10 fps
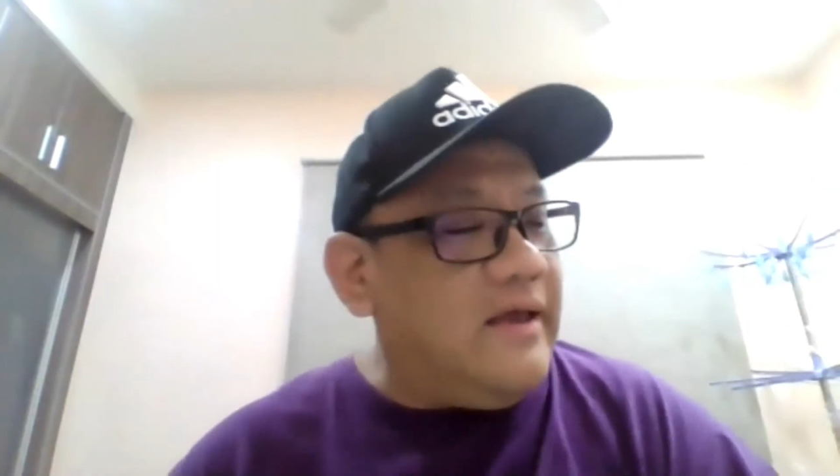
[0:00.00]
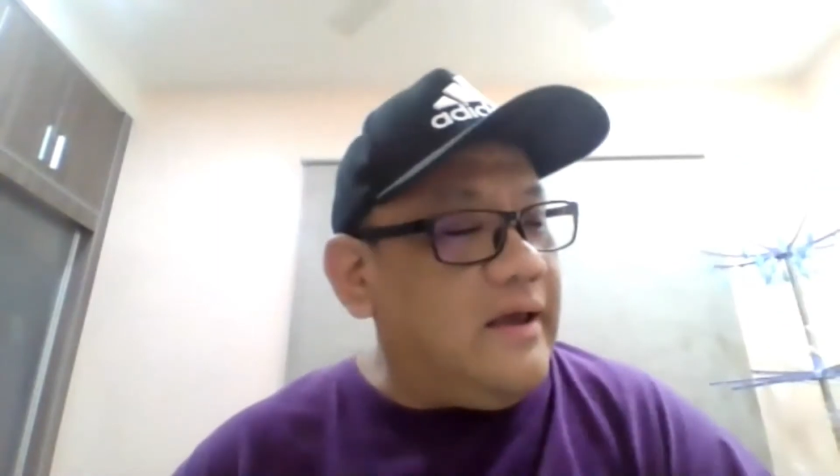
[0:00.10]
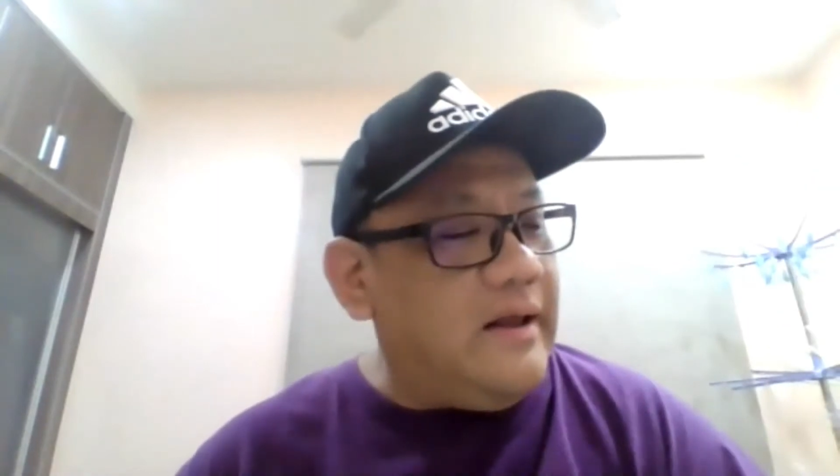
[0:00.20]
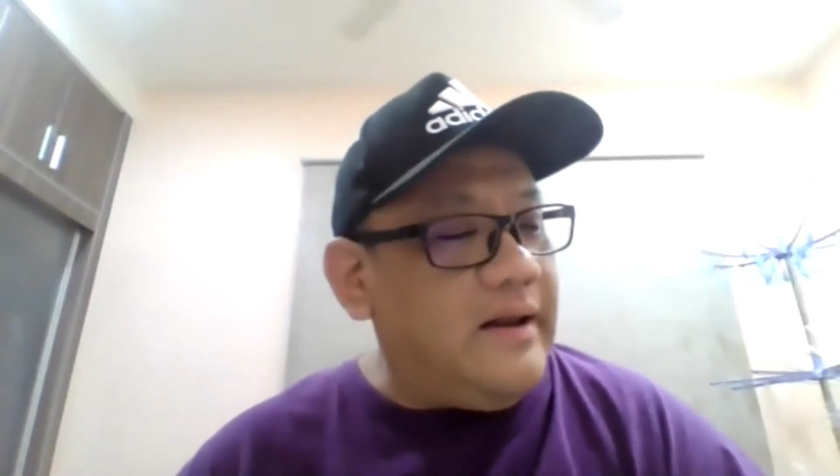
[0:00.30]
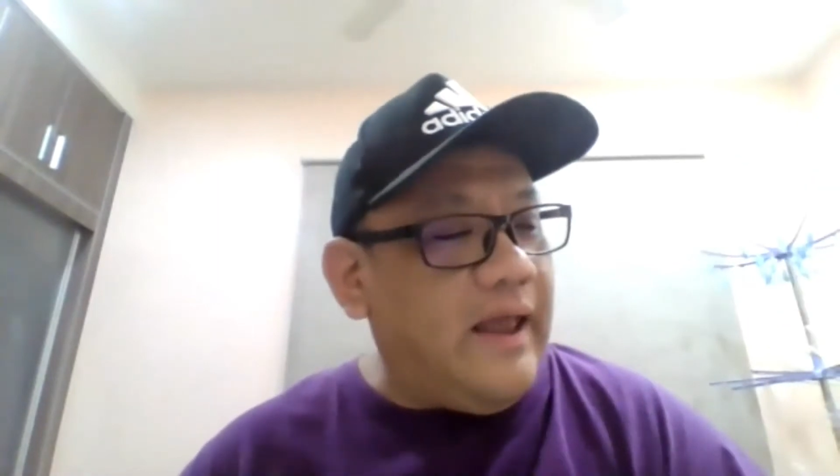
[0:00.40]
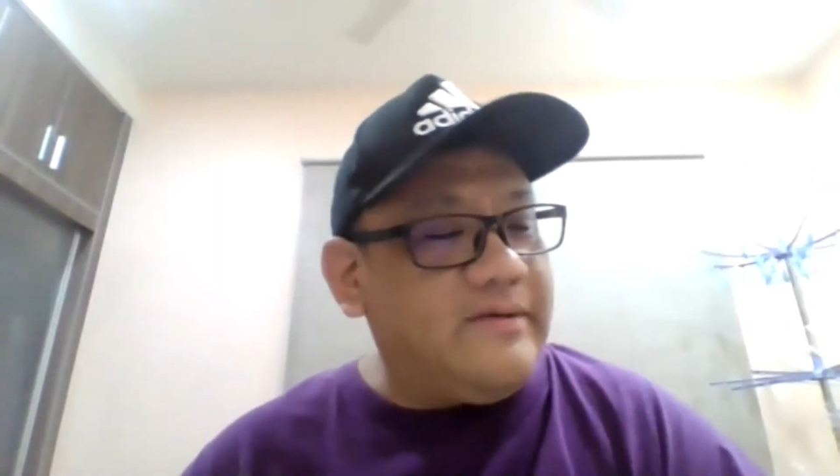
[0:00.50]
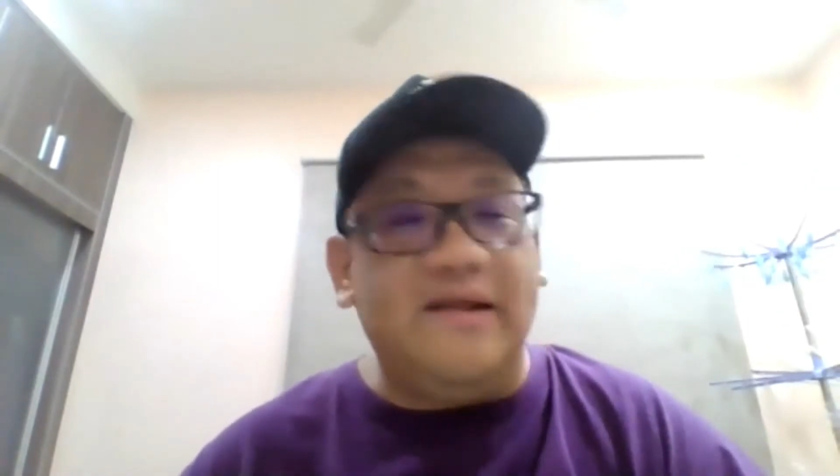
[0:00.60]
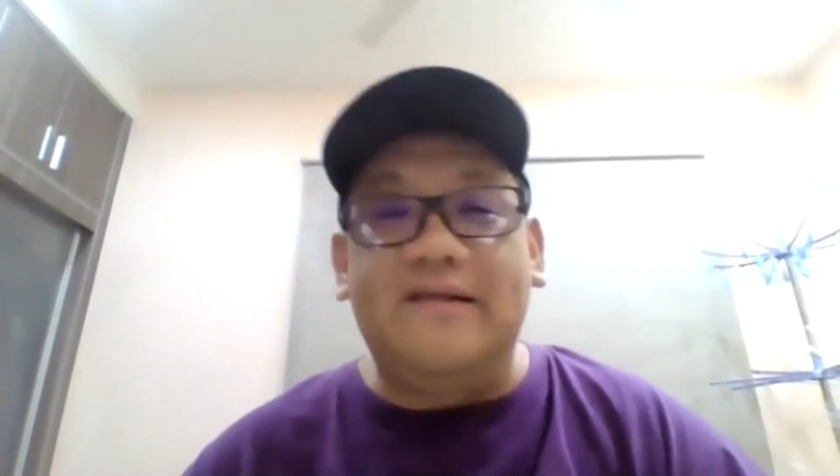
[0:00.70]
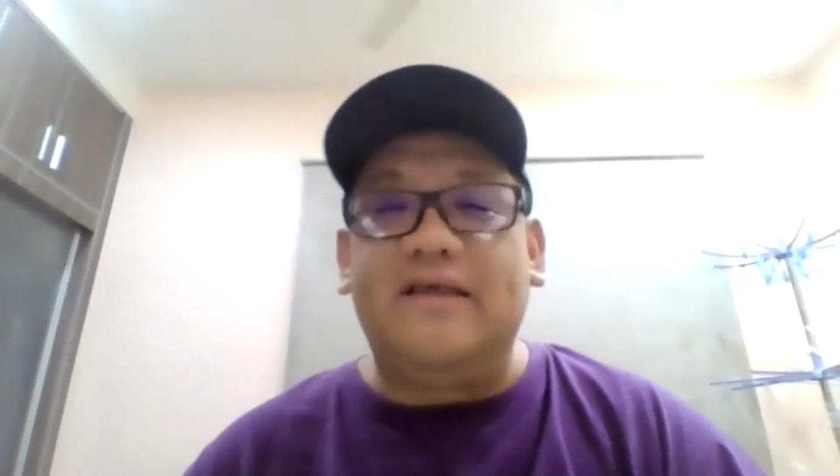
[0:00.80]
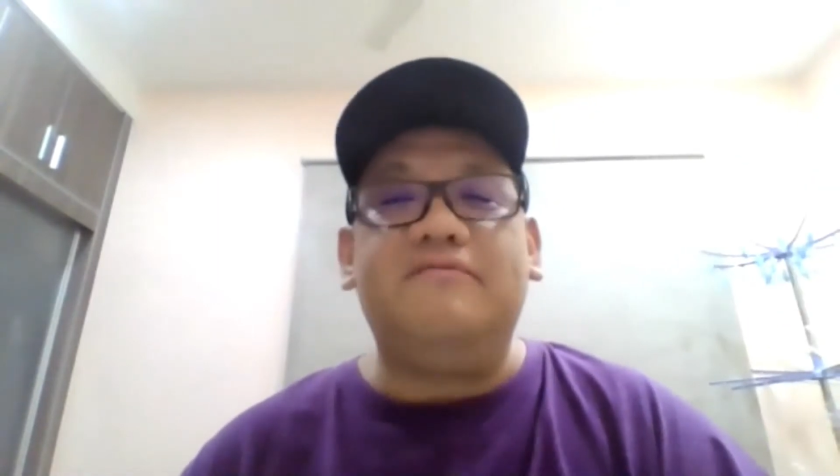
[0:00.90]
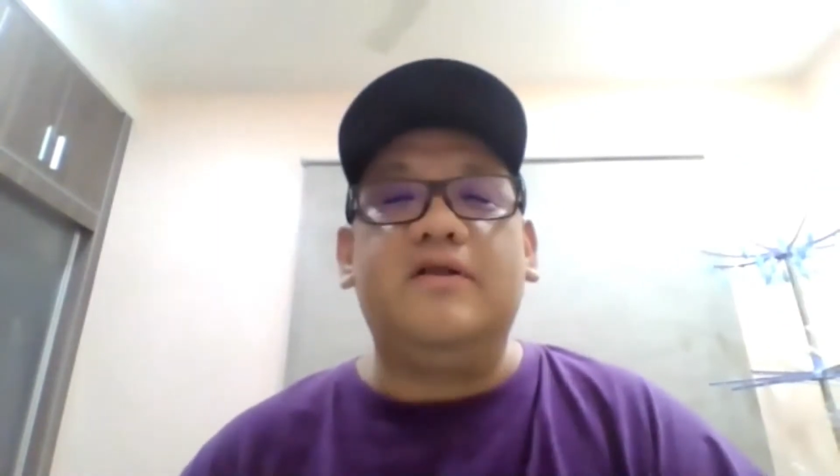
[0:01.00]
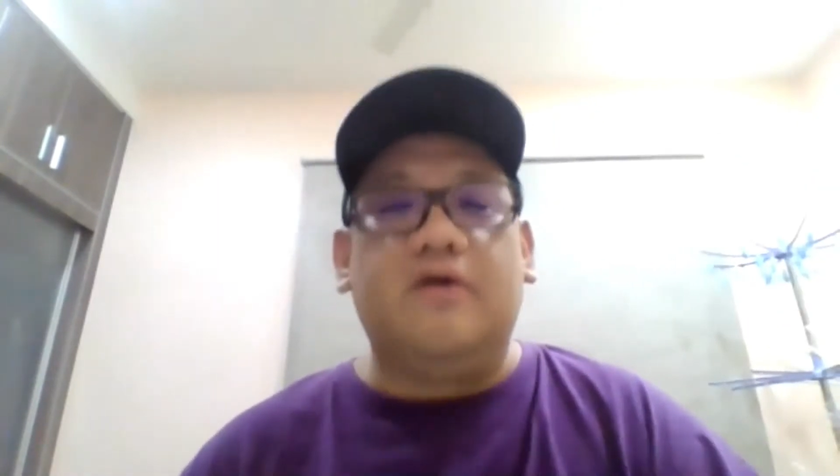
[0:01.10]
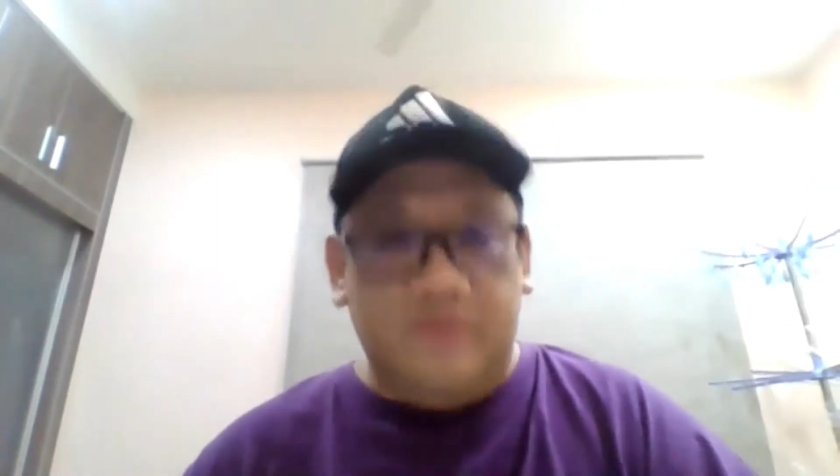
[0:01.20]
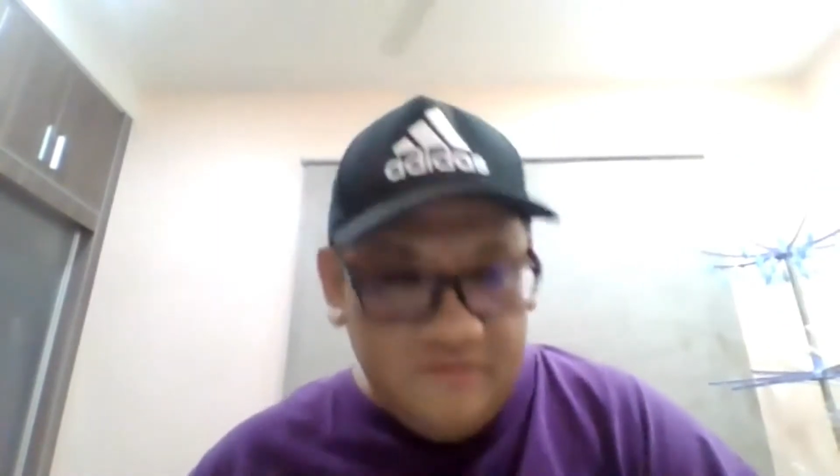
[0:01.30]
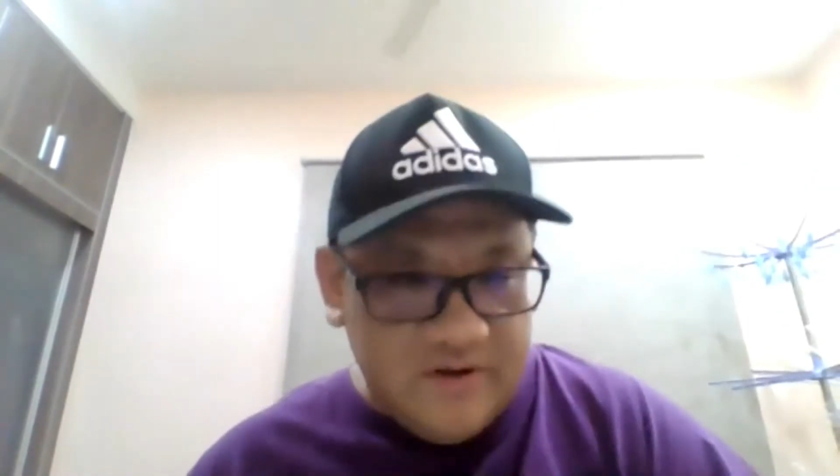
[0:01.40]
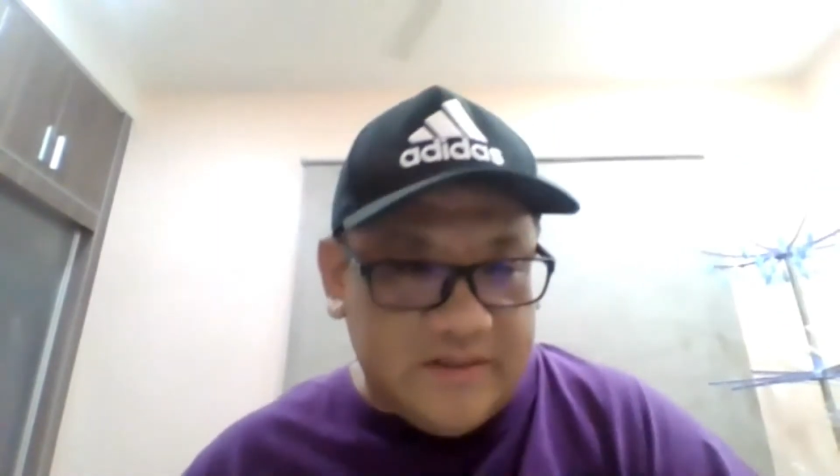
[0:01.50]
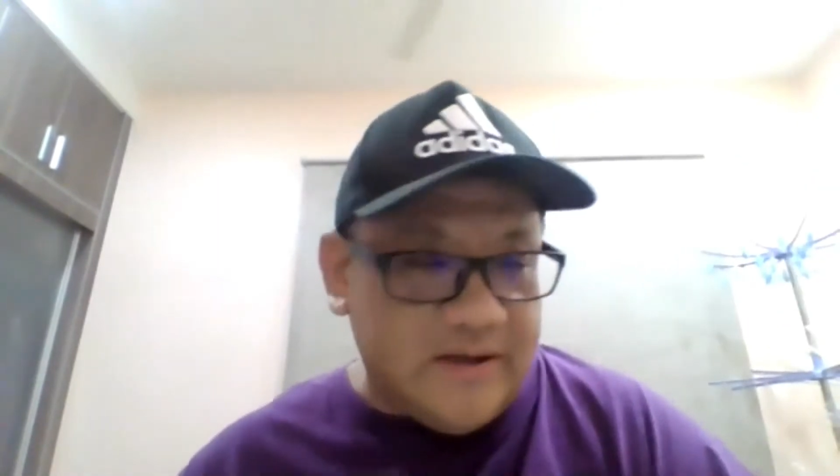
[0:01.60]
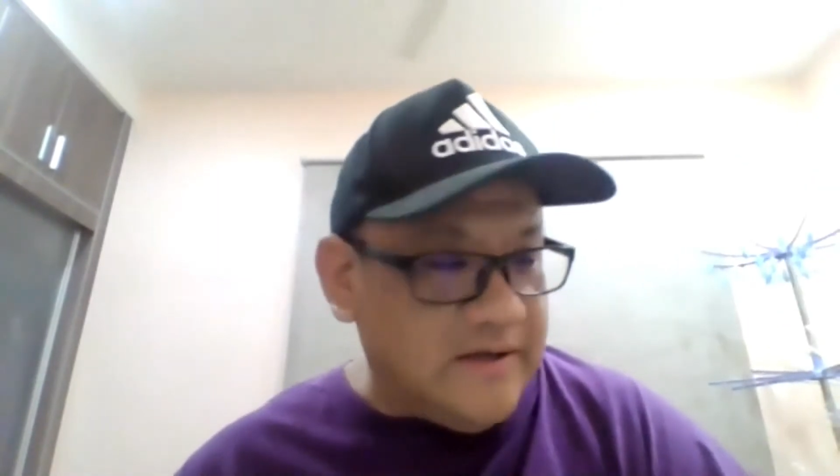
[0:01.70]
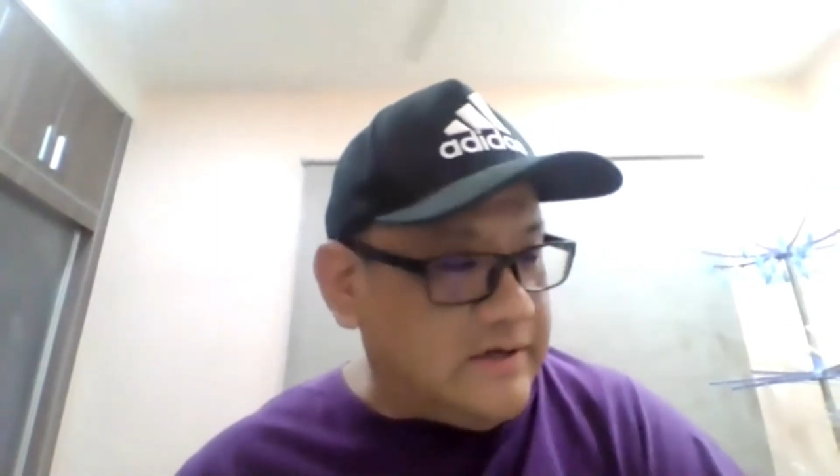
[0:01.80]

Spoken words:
and actually 7 converted.